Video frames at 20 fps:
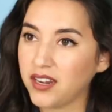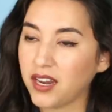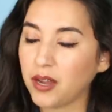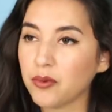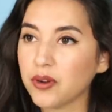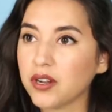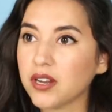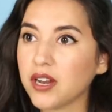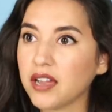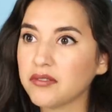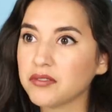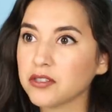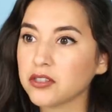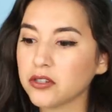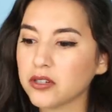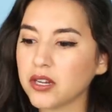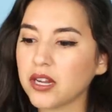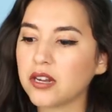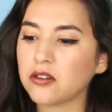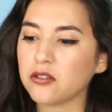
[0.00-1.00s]
And I wouldn't have to
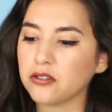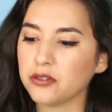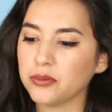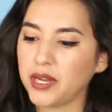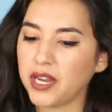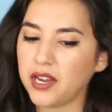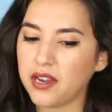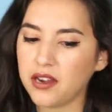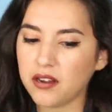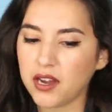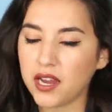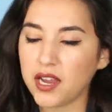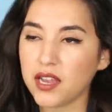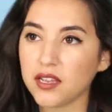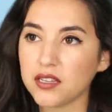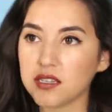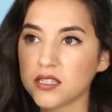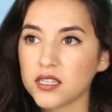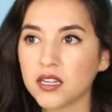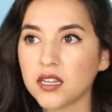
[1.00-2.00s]
learn how to curl my hair
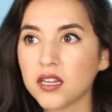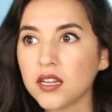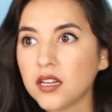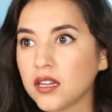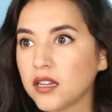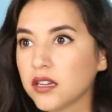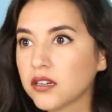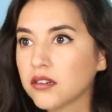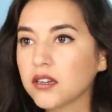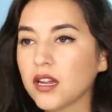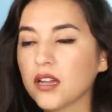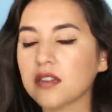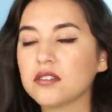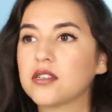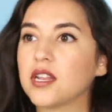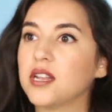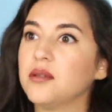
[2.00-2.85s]
and you're not